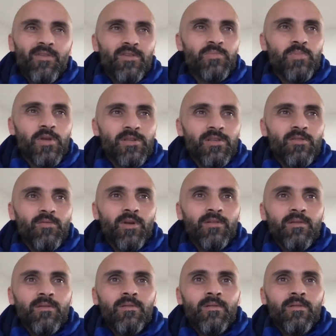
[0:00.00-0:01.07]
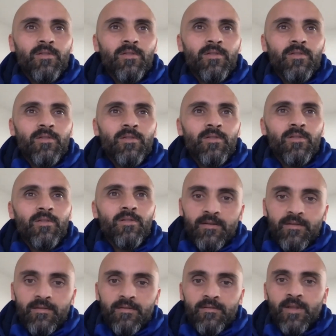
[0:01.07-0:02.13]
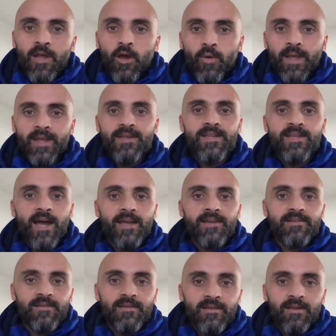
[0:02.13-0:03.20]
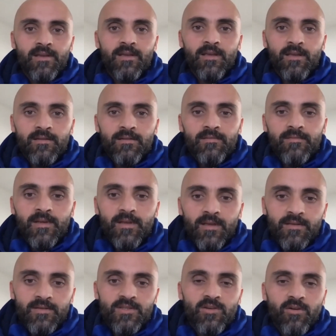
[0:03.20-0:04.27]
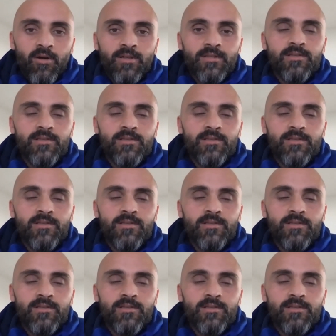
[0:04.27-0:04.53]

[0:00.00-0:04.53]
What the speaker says: especially when like there is that no end date in sight.